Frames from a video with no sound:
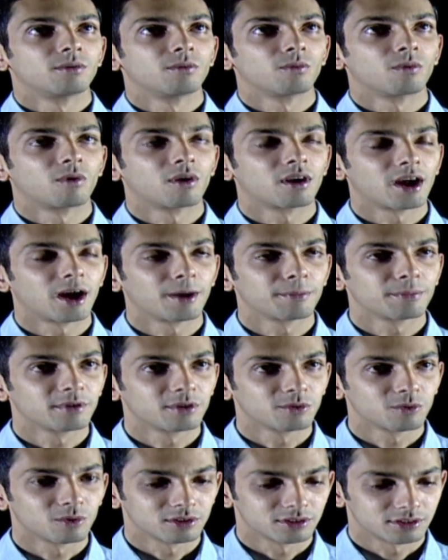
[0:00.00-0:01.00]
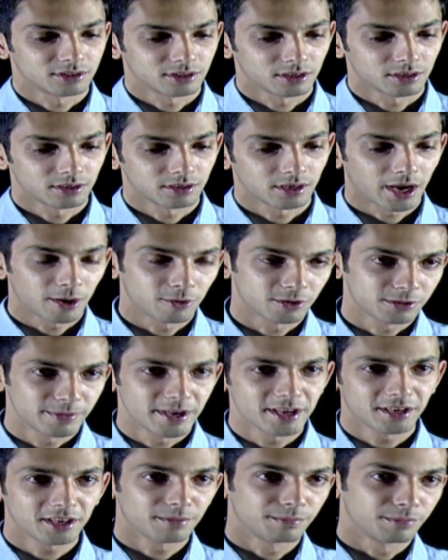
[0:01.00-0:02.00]
what happened was I was
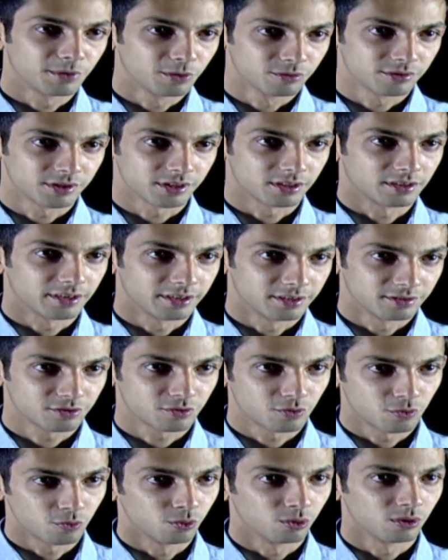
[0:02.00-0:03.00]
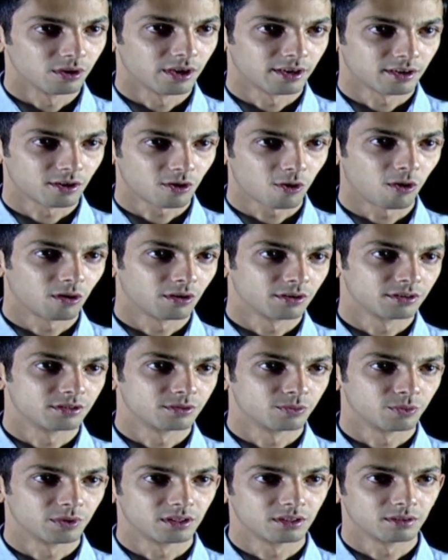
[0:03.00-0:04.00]
making music in school and
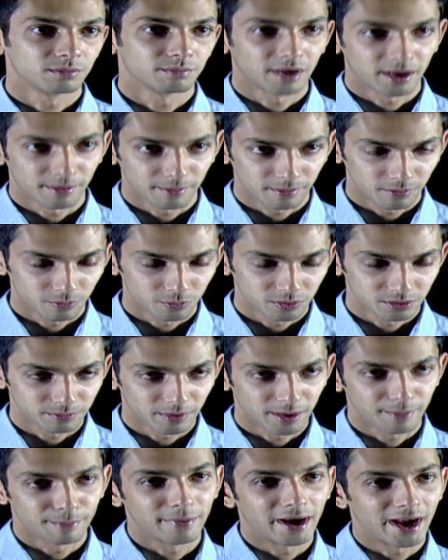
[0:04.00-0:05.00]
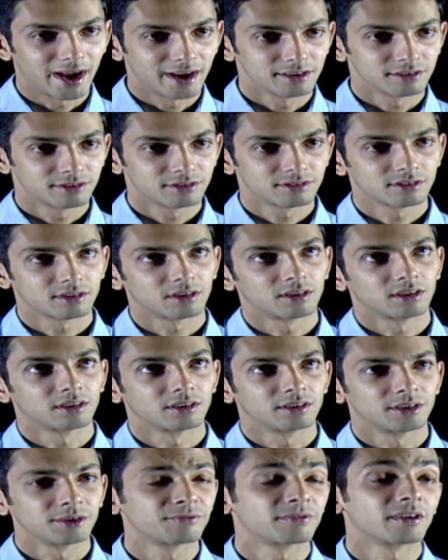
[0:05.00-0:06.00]
college with my bands,
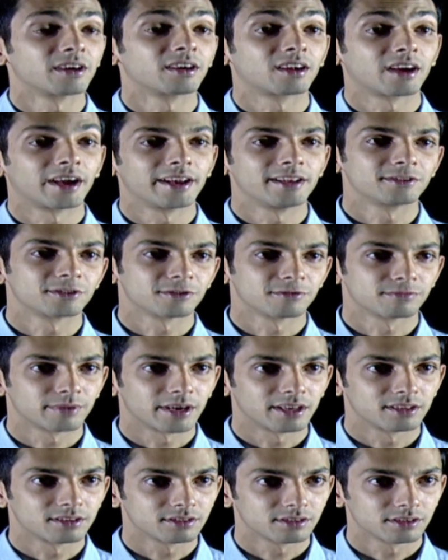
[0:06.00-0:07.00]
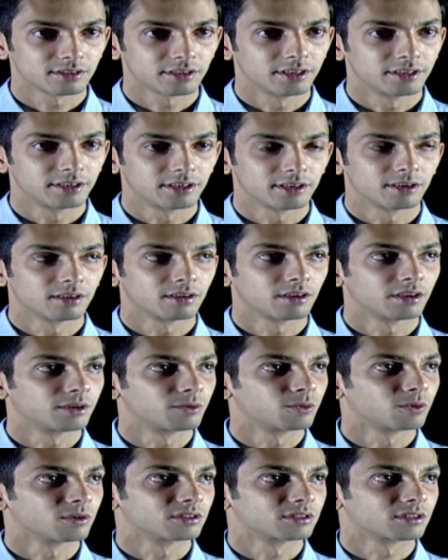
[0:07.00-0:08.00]
different kinds of bands.
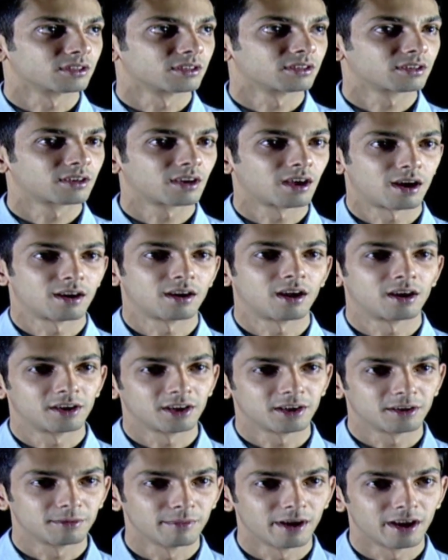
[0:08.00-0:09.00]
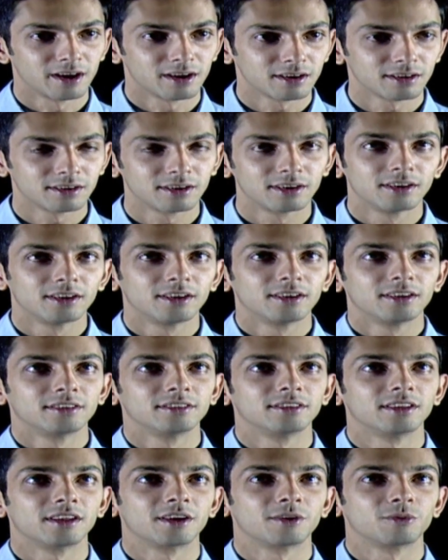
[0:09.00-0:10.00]
It was a Carnatic band,
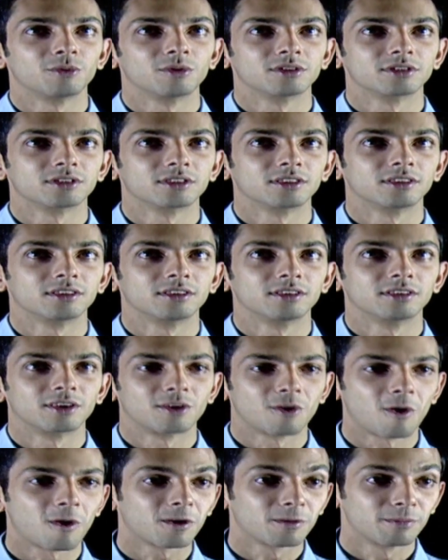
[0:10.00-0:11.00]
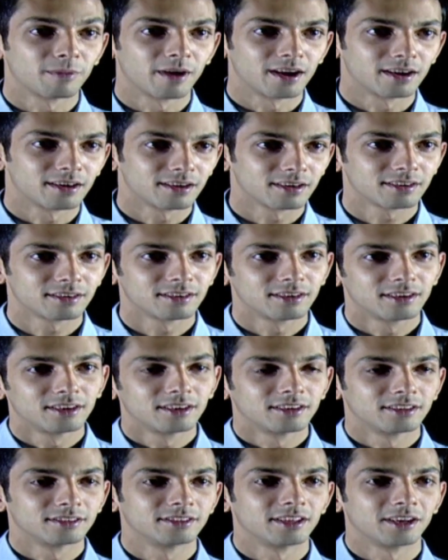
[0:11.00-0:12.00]
then it was a rock band,
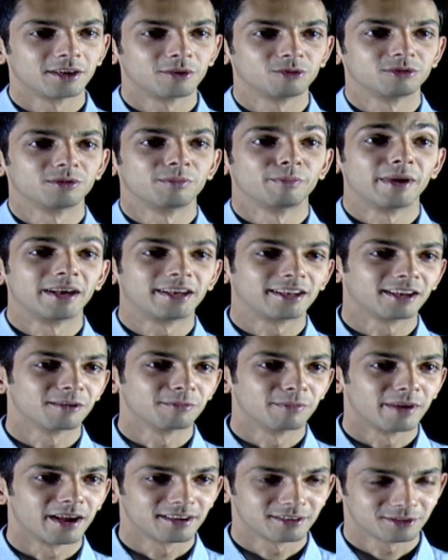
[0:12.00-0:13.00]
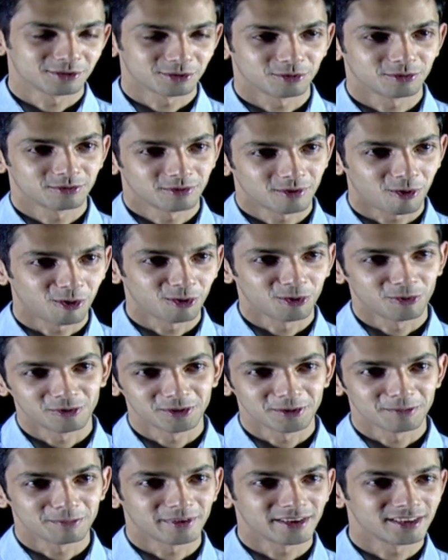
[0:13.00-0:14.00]
then it was a metal band, so all
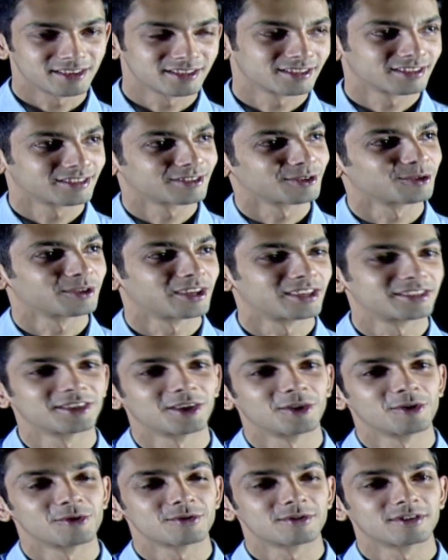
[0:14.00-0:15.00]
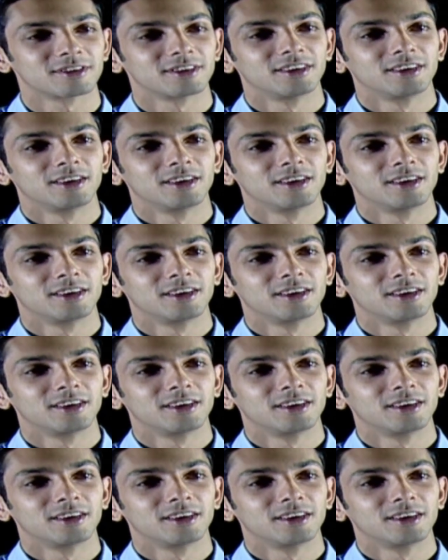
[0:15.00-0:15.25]
over the place. So that's how